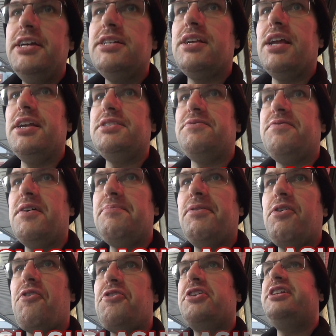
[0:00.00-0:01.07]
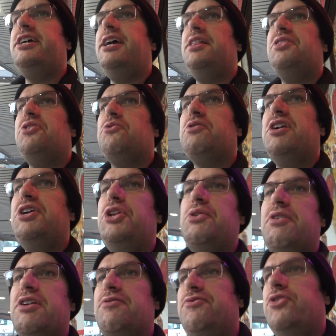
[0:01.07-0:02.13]
Today is February 10th,
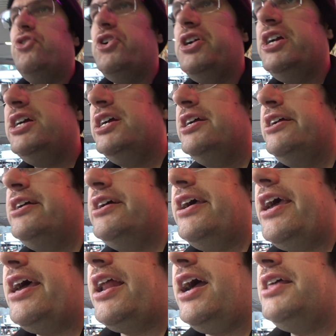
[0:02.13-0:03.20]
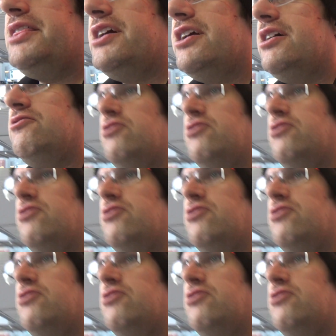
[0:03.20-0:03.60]
2024, and I thought it